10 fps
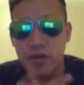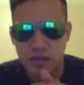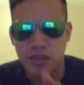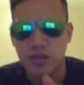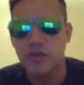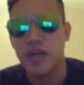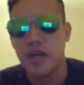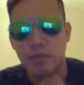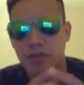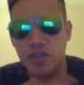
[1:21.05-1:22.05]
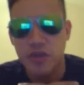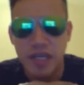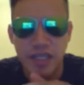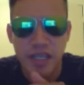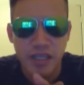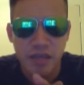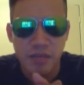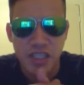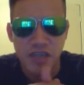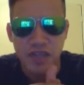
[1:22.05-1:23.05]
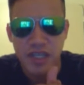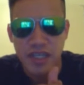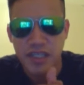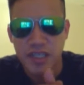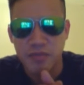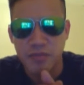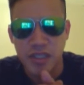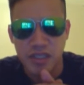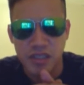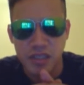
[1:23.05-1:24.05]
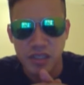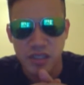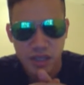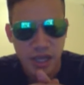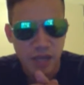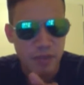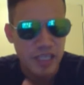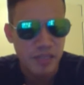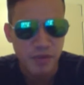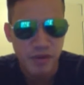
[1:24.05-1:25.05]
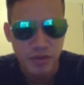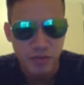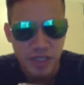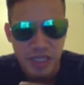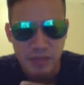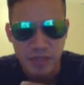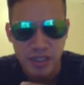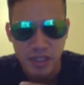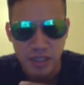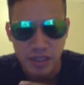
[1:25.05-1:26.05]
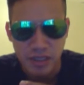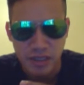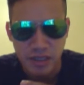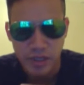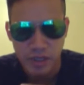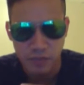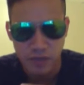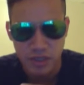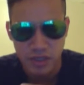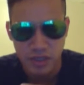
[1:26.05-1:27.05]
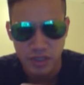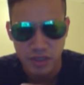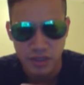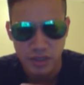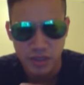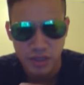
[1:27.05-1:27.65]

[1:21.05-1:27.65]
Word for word: You know, I, am just trying to get, get myself collectively because uh, I had my experience with DMT and uh, it was uh,